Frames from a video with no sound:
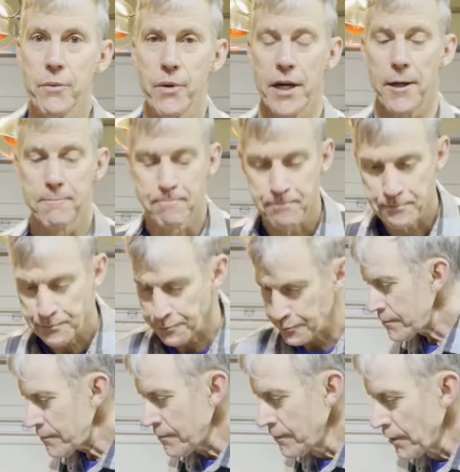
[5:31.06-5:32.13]
well.
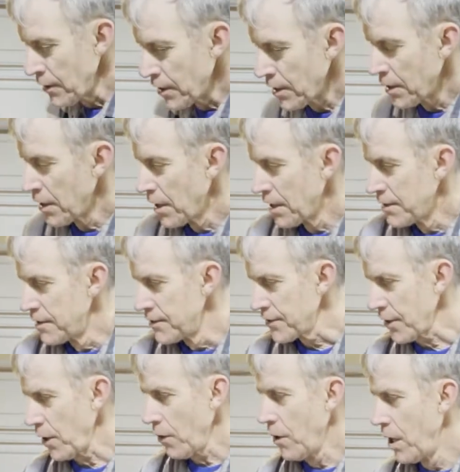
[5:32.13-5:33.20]

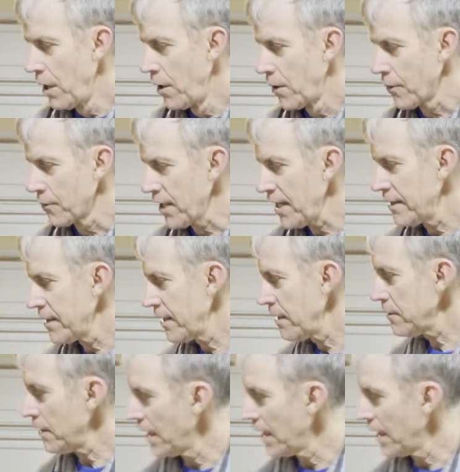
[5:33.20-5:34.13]
So right now